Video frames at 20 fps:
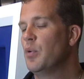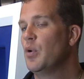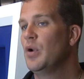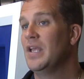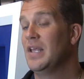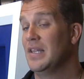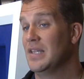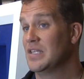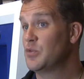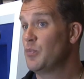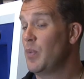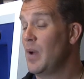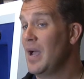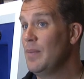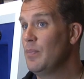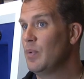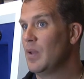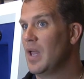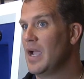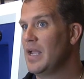putting this
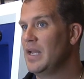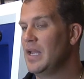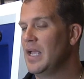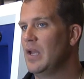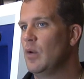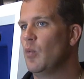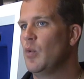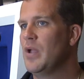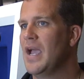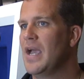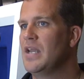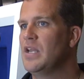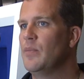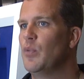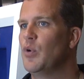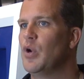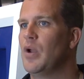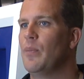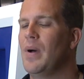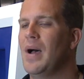pipeline in, we had to
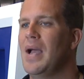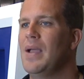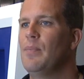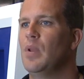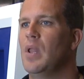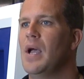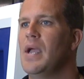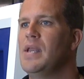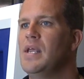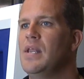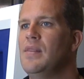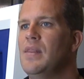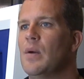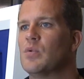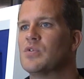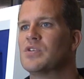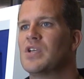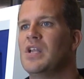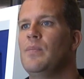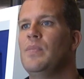put a pipeline in that
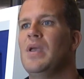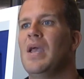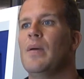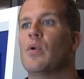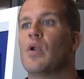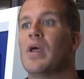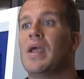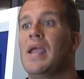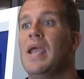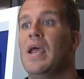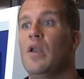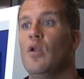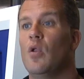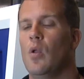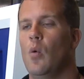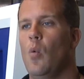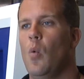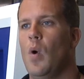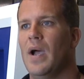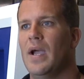was going to be able to
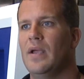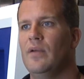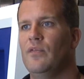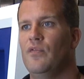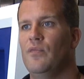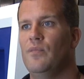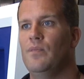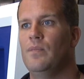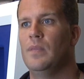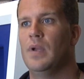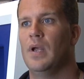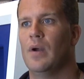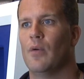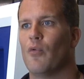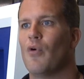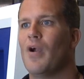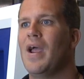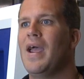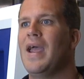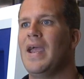handle a wide
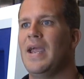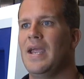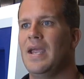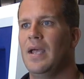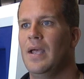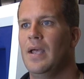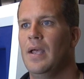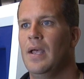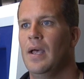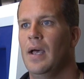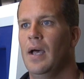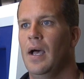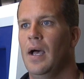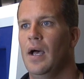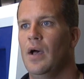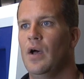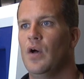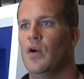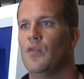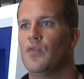array
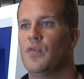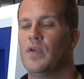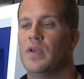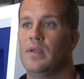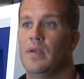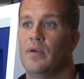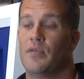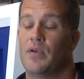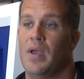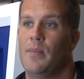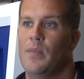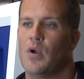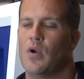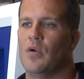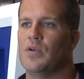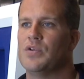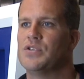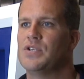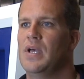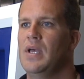of
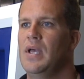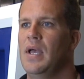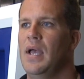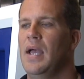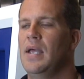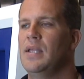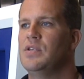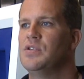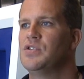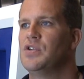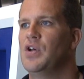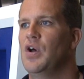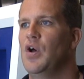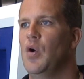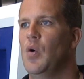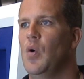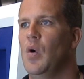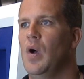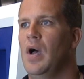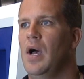chemicals. And
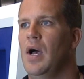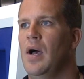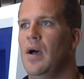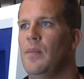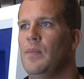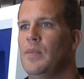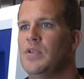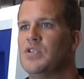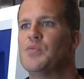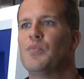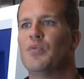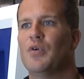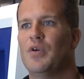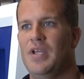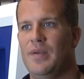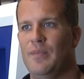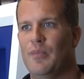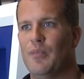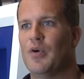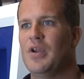so it's a
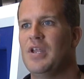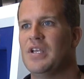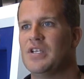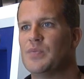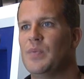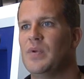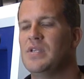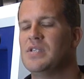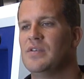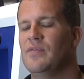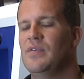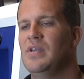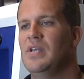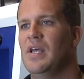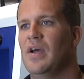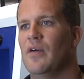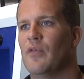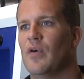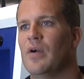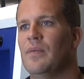pretty expensive
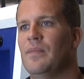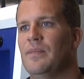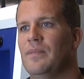endeavor.